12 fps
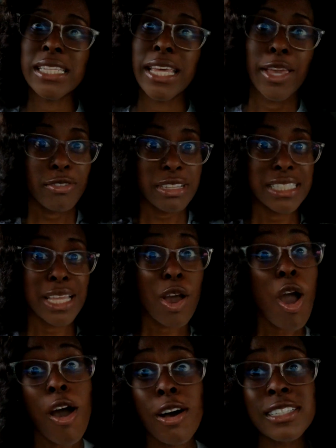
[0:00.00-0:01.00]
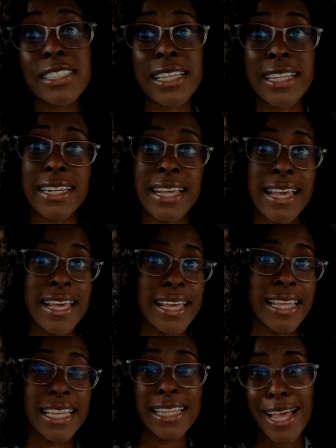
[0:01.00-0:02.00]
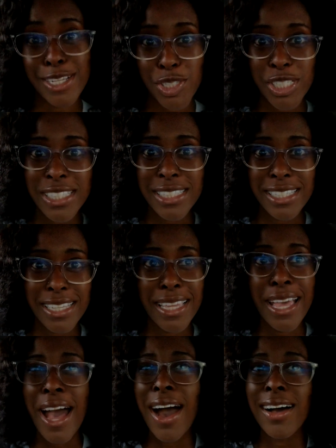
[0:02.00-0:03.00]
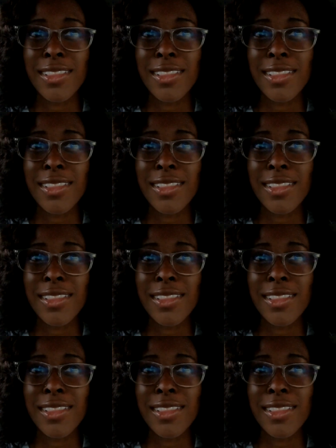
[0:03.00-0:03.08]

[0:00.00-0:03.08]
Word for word: the increasing costs and electricity,